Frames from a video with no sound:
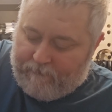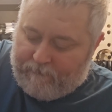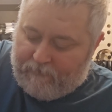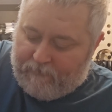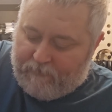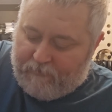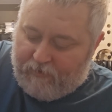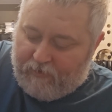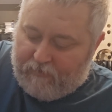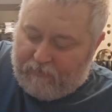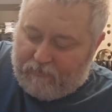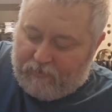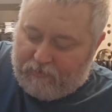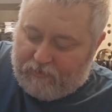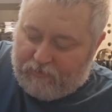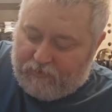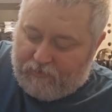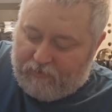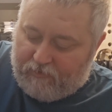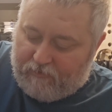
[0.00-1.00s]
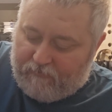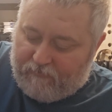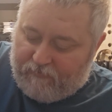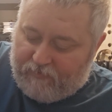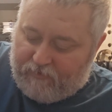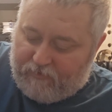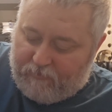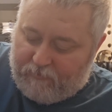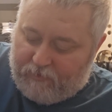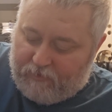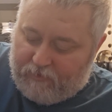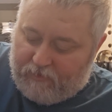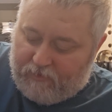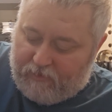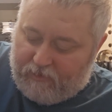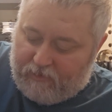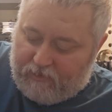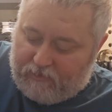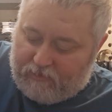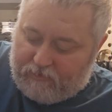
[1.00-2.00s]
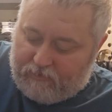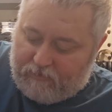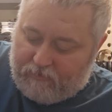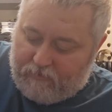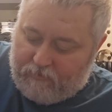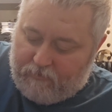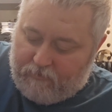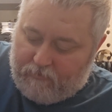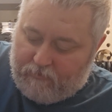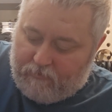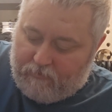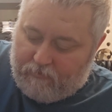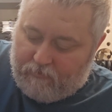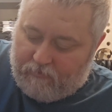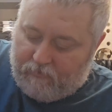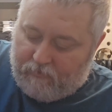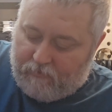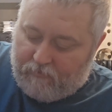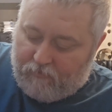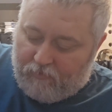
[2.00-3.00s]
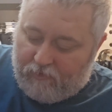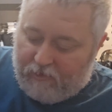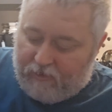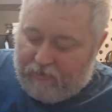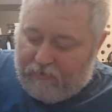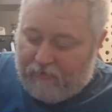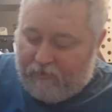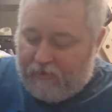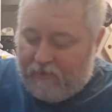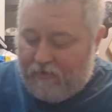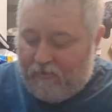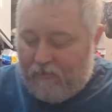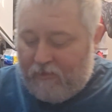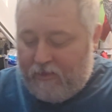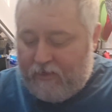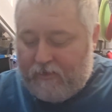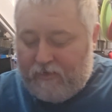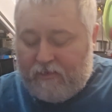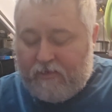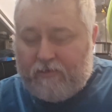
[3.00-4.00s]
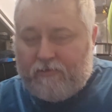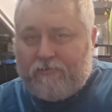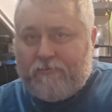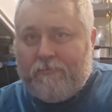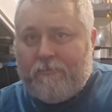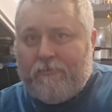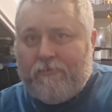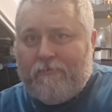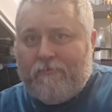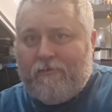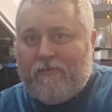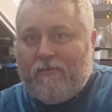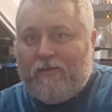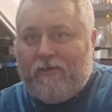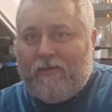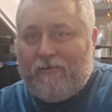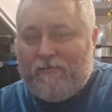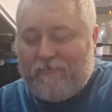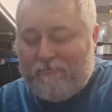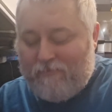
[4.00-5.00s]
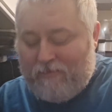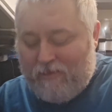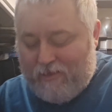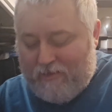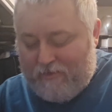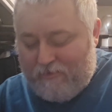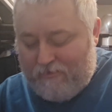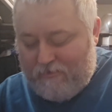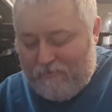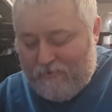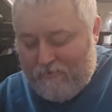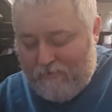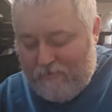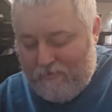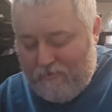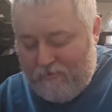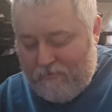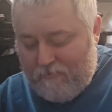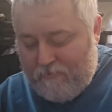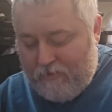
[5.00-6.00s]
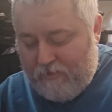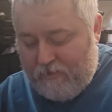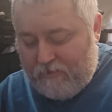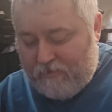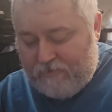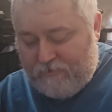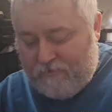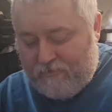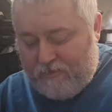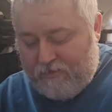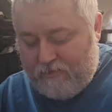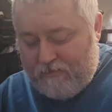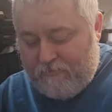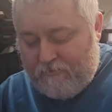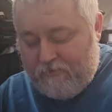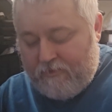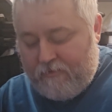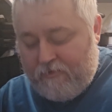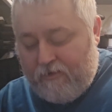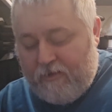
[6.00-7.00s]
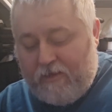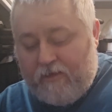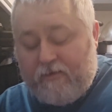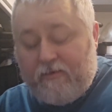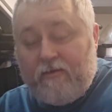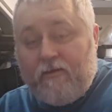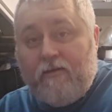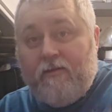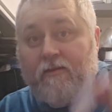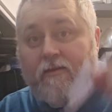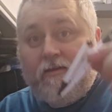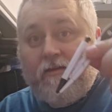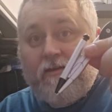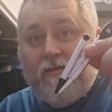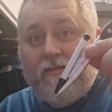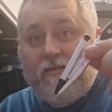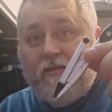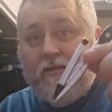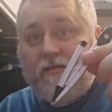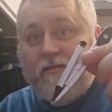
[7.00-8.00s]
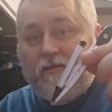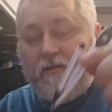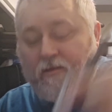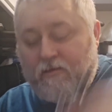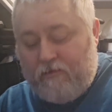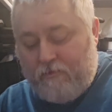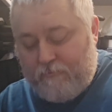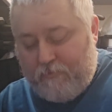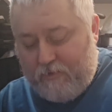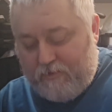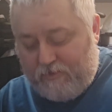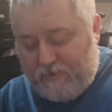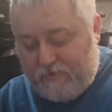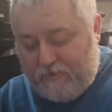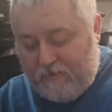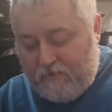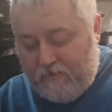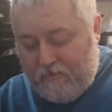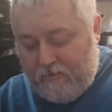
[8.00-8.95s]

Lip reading: It's probably just so they can fit them in the case. And they look like you're getting a lot of needles, but a lot of the lead pencil things, but you're not. And then the compass.